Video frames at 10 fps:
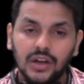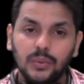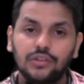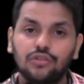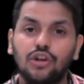
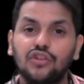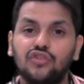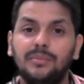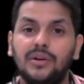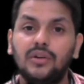which
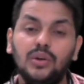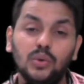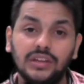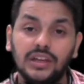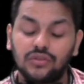talks about
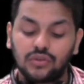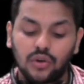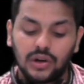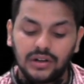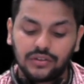two things
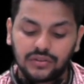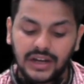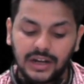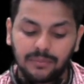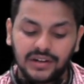called
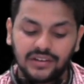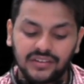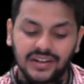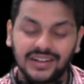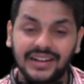statements
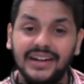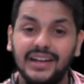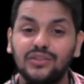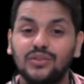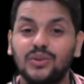and
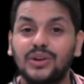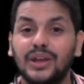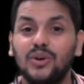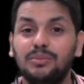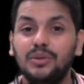guidance note.
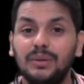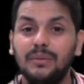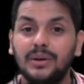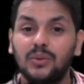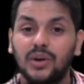I hope you
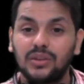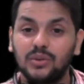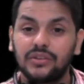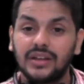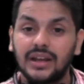remember what
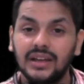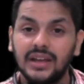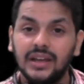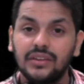those are.